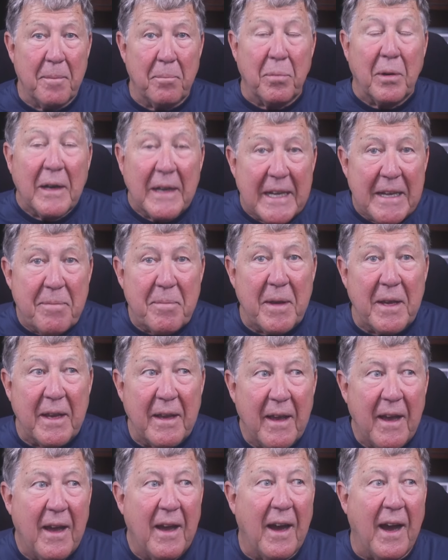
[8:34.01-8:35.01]
believe
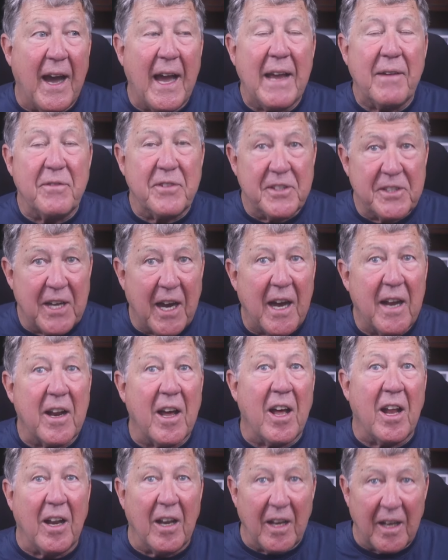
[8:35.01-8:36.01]
me, I have done
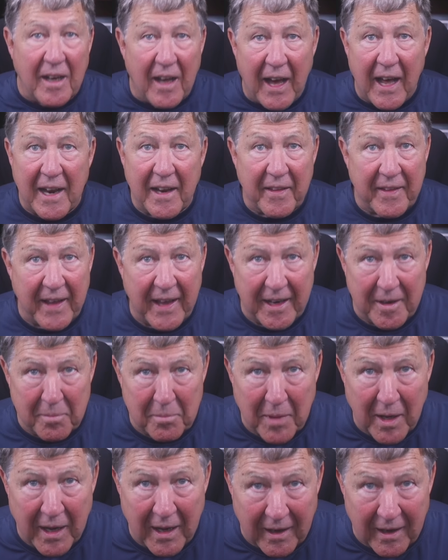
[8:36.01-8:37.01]
a lot of that in my